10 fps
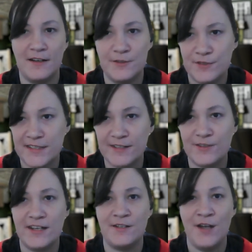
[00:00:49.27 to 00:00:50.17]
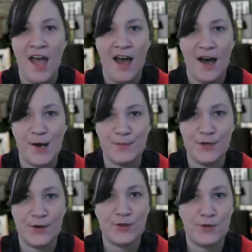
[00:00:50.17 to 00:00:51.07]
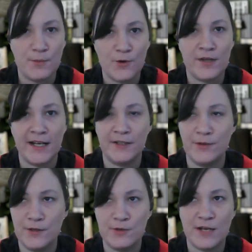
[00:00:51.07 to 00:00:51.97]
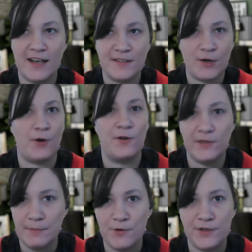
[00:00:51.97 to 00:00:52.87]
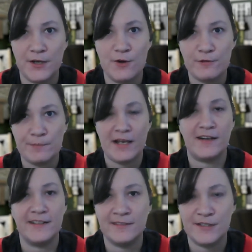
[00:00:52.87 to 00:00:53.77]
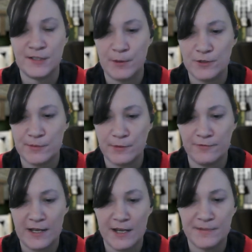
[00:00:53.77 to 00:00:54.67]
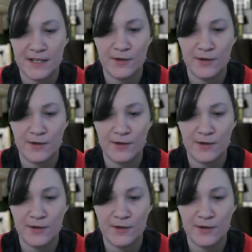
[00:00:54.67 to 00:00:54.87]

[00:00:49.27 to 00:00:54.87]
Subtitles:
New Zealand. They're mulling. I know the UK is currently mulling over banning disposable vapes.